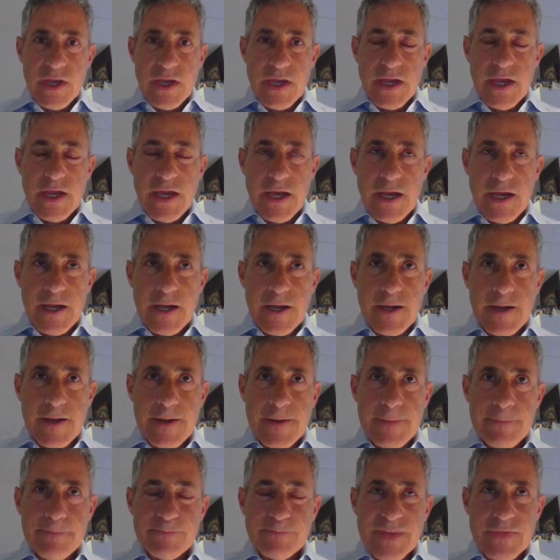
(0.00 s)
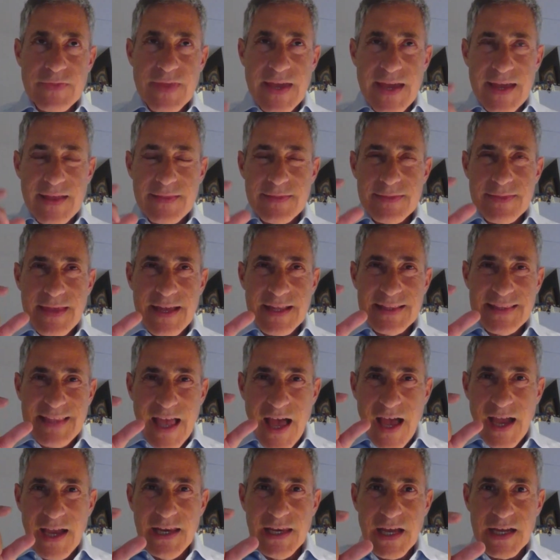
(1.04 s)
that
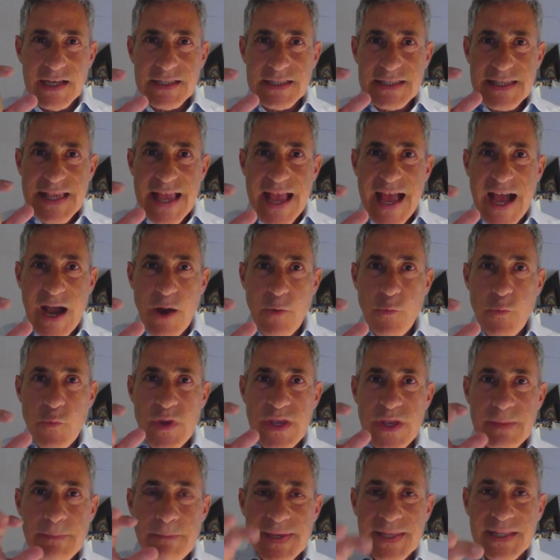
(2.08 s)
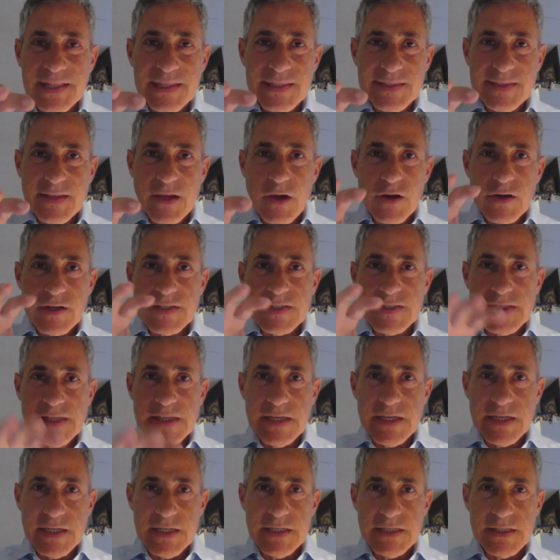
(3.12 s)
highlights how we built our
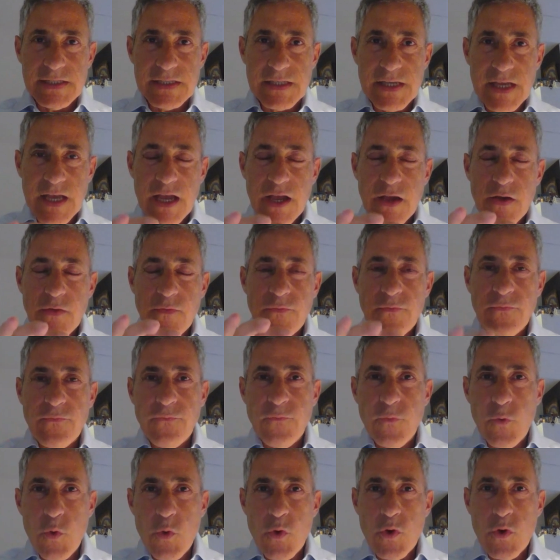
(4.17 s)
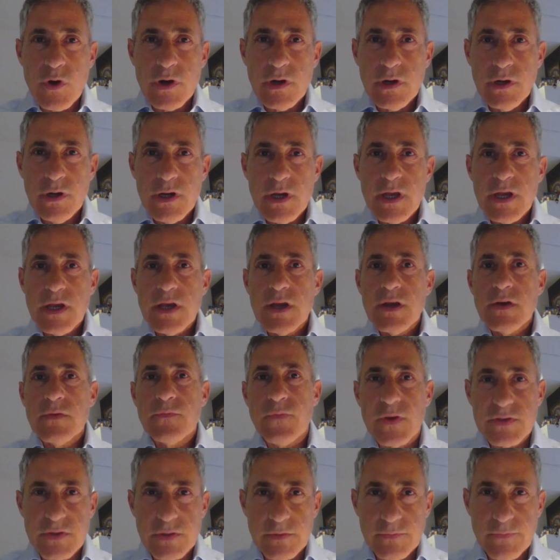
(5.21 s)
cities for
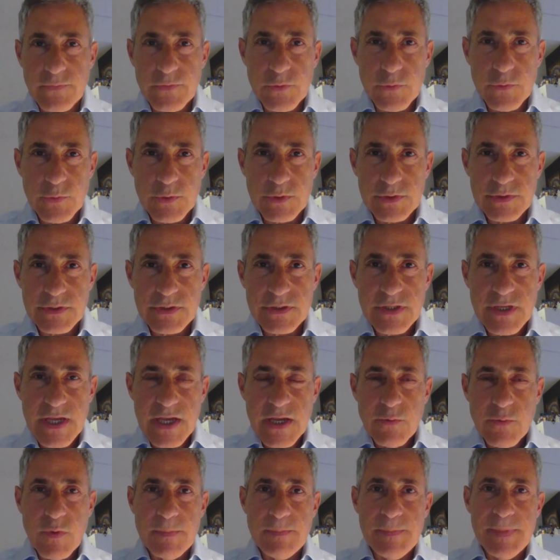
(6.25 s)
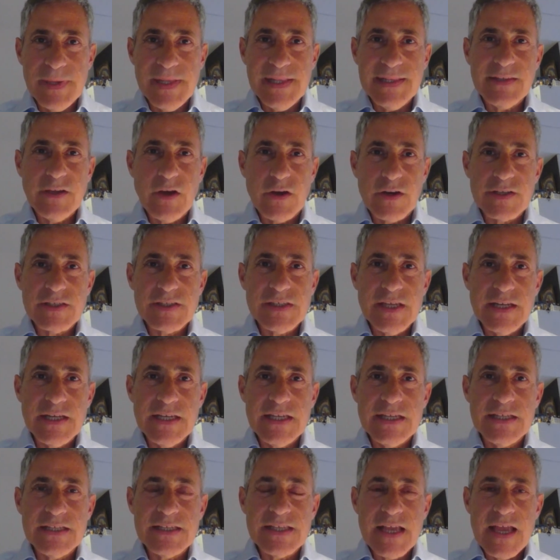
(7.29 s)
fossil fuels. We built our
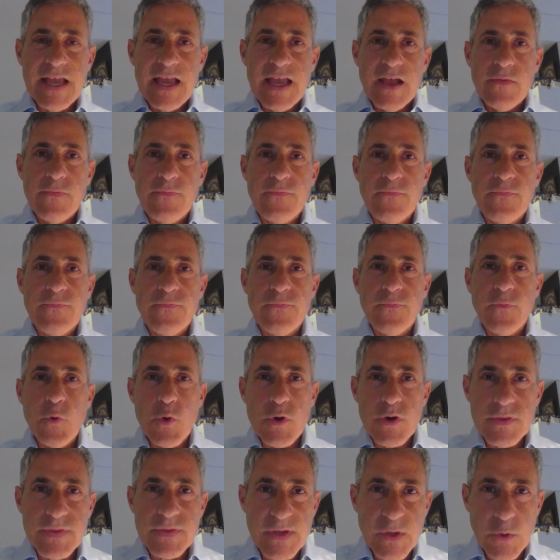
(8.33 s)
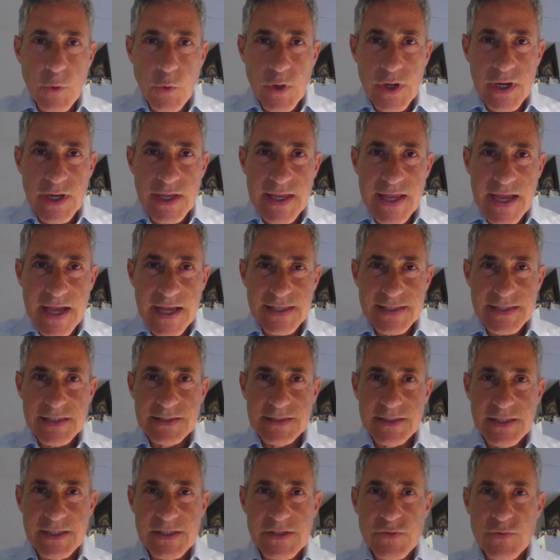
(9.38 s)
cities for the oil and gas
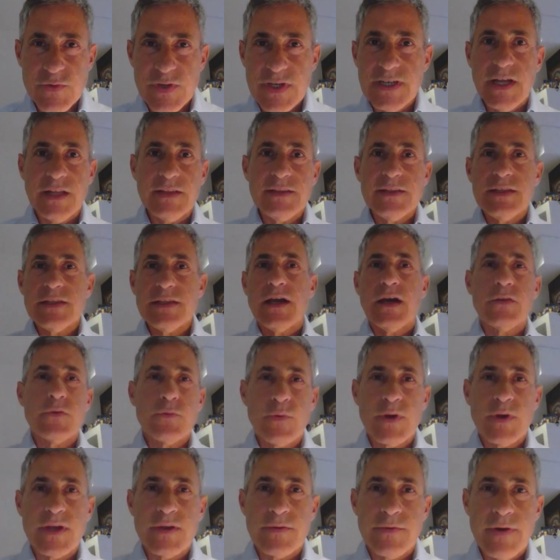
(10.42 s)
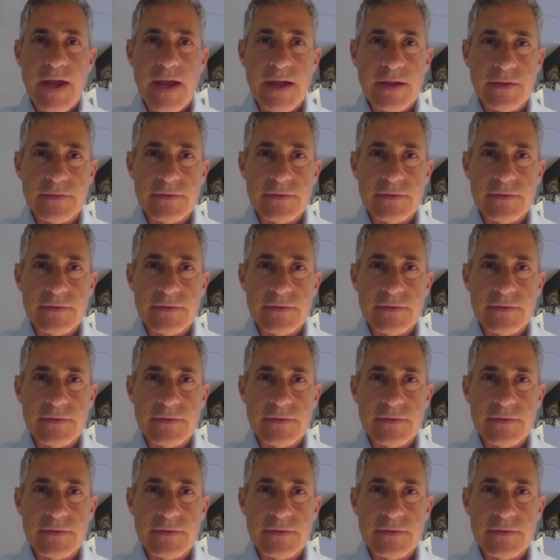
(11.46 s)
industry, not the other way around.